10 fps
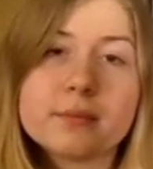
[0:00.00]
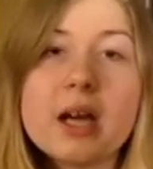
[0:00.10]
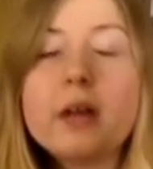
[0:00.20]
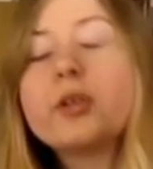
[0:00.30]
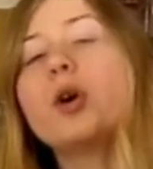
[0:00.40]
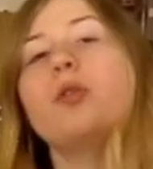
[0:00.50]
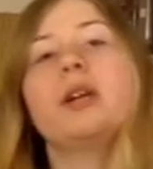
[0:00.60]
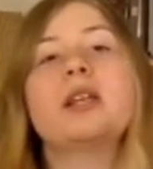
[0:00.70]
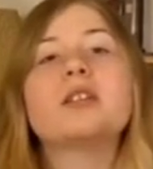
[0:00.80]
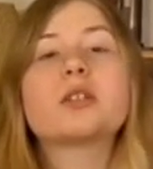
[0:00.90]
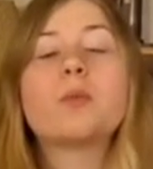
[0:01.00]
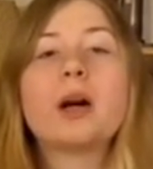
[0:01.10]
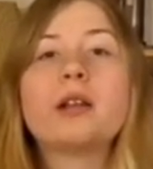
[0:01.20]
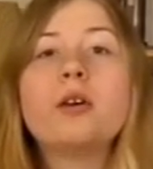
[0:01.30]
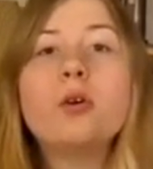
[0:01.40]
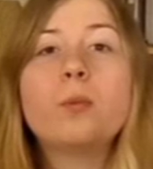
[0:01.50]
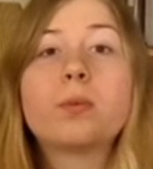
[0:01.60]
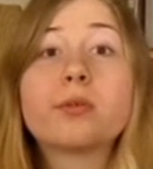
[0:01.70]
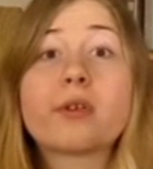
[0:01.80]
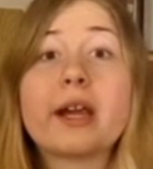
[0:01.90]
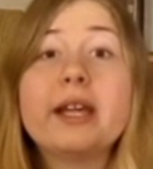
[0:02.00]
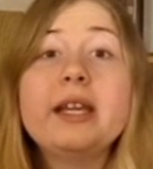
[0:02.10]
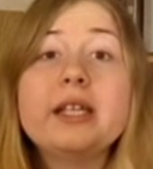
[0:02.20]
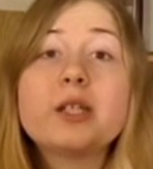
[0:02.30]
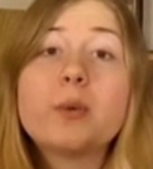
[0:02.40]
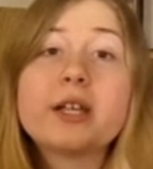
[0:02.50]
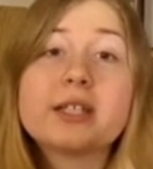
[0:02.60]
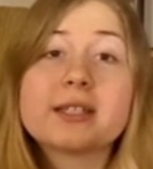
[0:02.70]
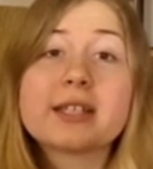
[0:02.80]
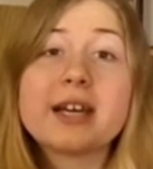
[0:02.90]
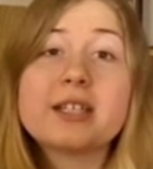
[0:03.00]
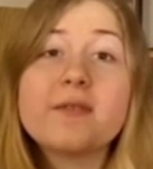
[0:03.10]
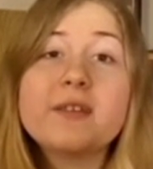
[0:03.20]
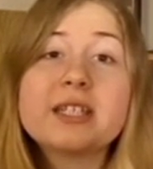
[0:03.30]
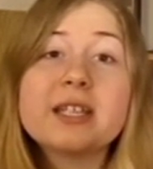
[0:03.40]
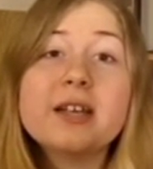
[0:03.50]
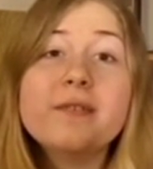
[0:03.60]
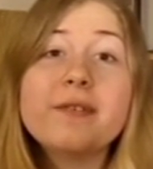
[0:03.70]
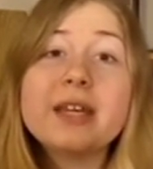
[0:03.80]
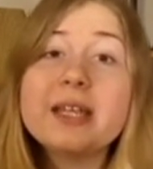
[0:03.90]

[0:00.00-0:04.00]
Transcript: Although it can swallow prey twice the size of itself,